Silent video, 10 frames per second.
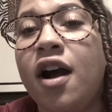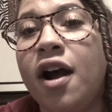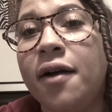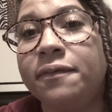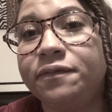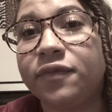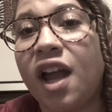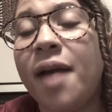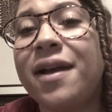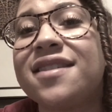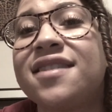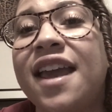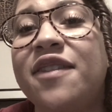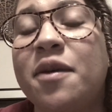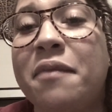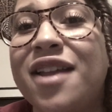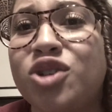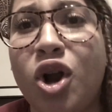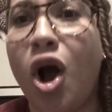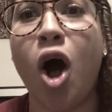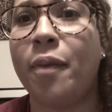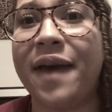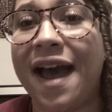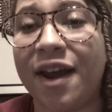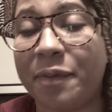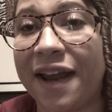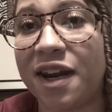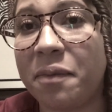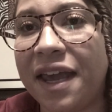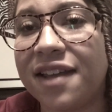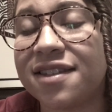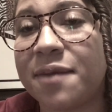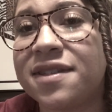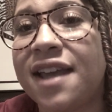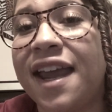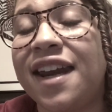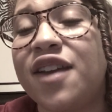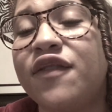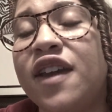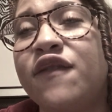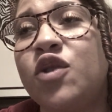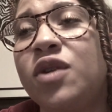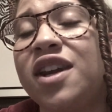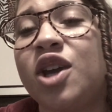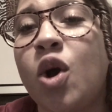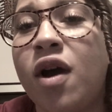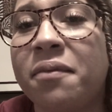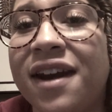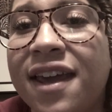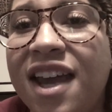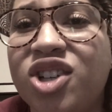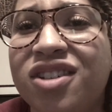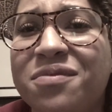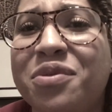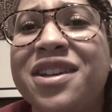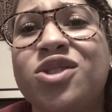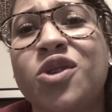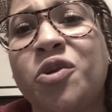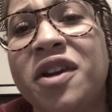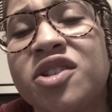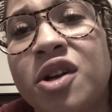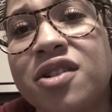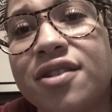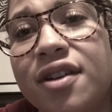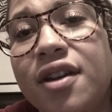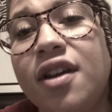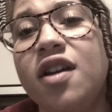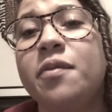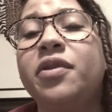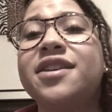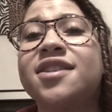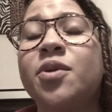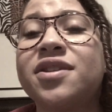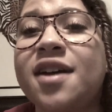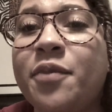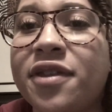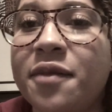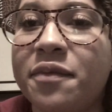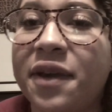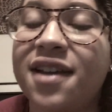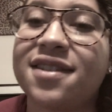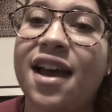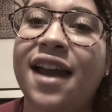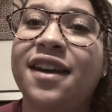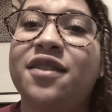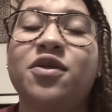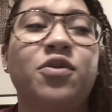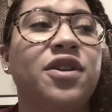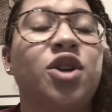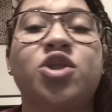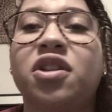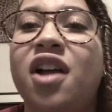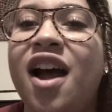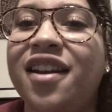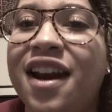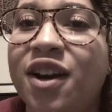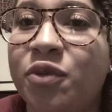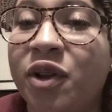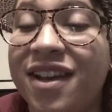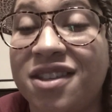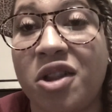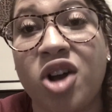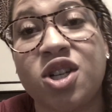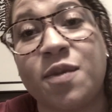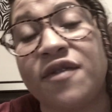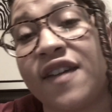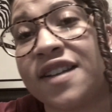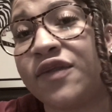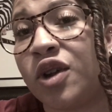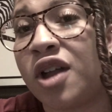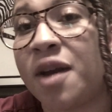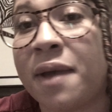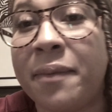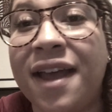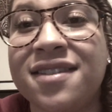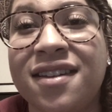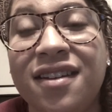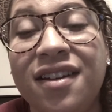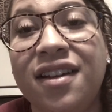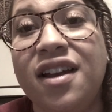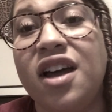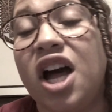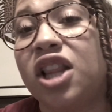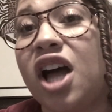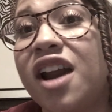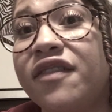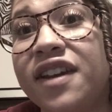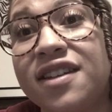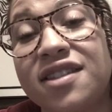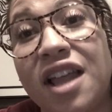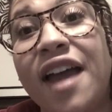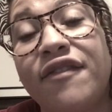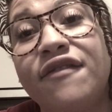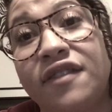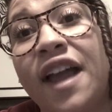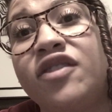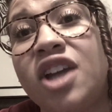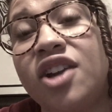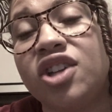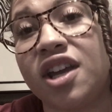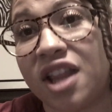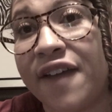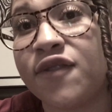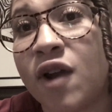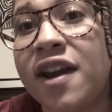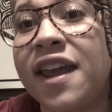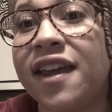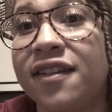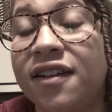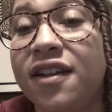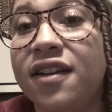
I'm not saying that meds are all bad by any means. I'm saying if you need to go on medication, please do your research. Please see what's up with them, because I didn't research a lot and I didn't realize the long-term effects for a lot of my meds, and a lot of it is life-changing and life-threatening and